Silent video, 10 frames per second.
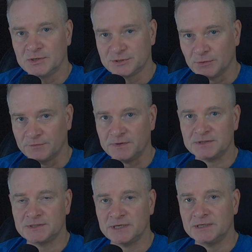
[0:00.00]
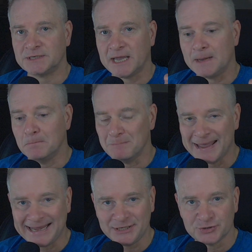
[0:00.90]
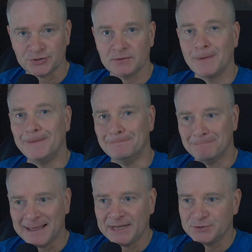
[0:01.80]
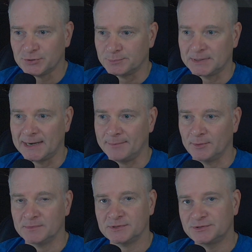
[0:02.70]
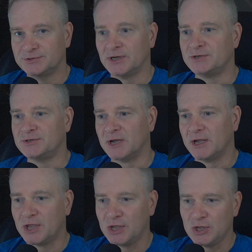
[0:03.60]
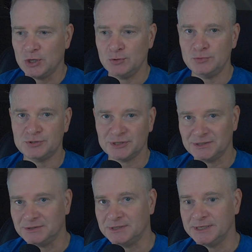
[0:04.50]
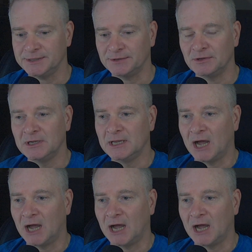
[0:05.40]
So this is a major major problem. Such a huge deal.